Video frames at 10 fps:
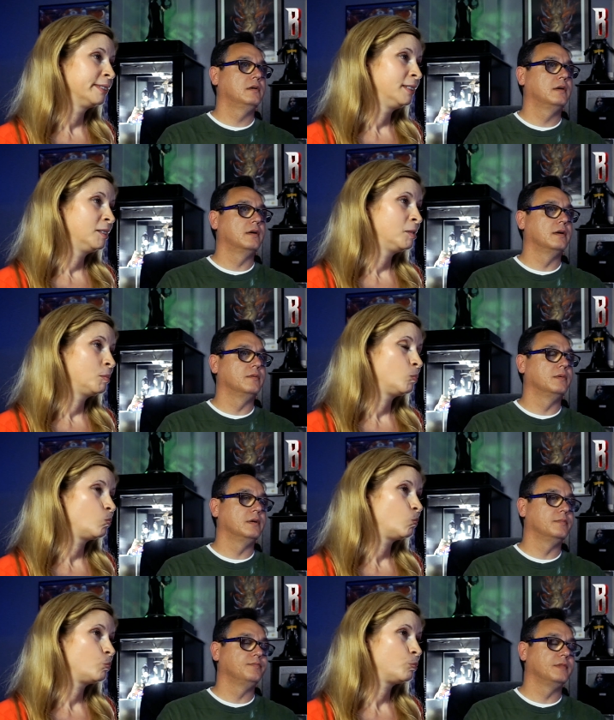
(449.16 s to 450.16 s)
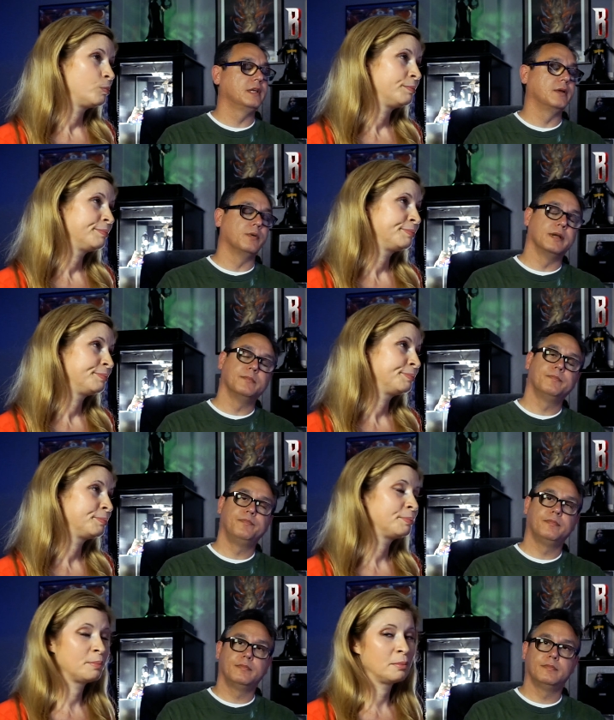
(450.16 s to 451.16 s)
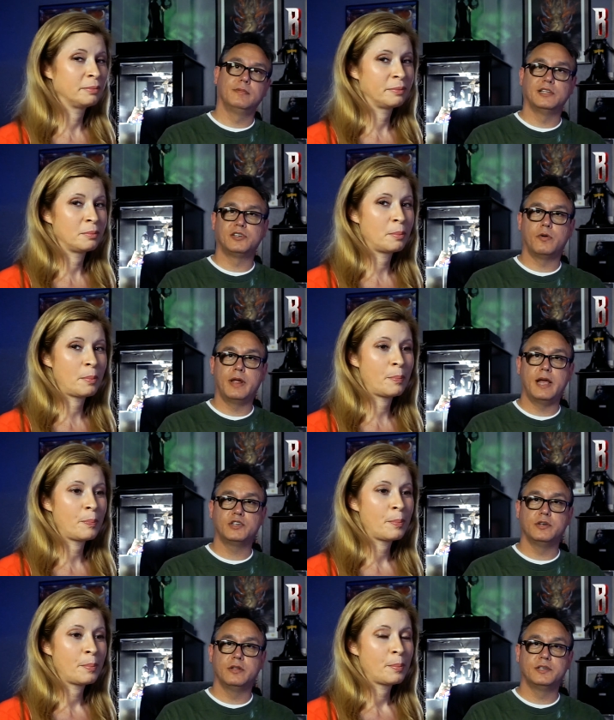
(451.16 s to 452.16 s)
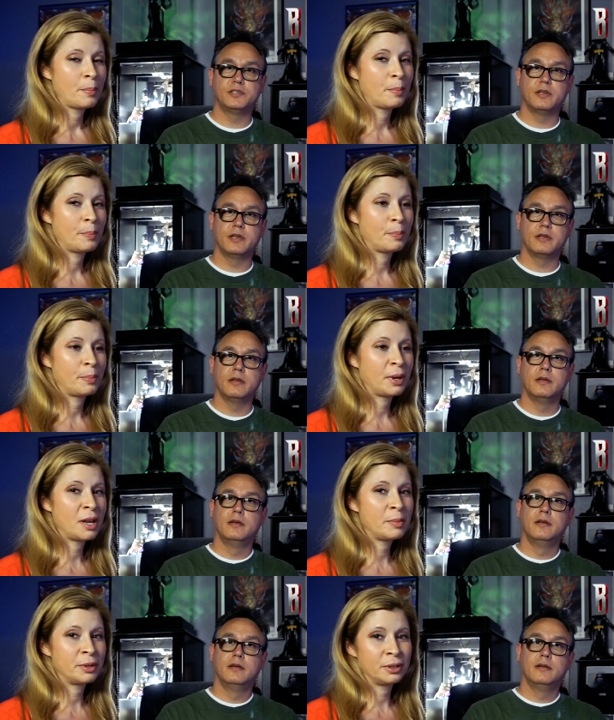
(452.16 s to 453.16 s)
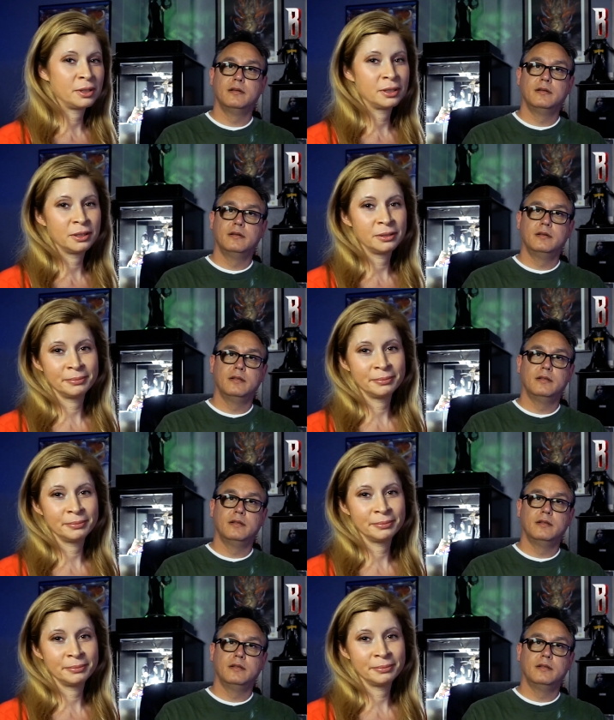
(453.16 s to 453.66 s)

Speaker 1: Uh, well, anyway, that's our reaction to this thing. Bummer.